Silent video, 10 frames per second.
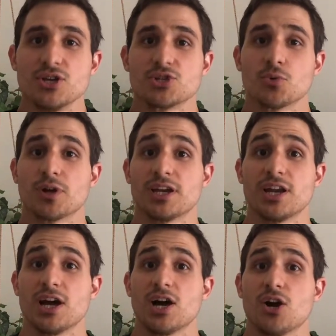So we're going
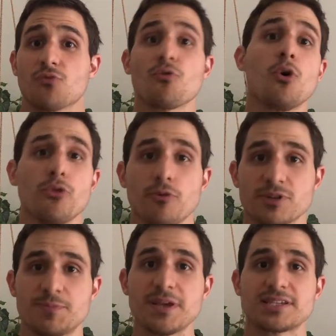to roll them.
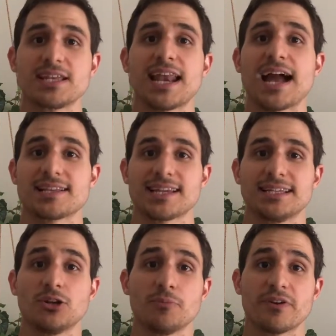It's basically going to act like a
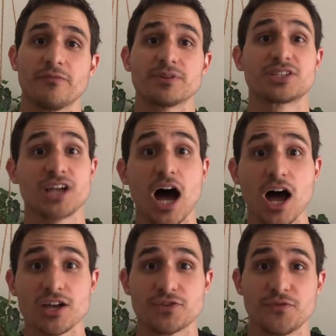little bit of a
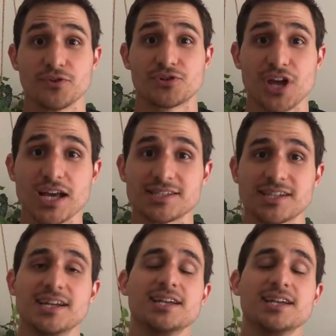massage for your chest.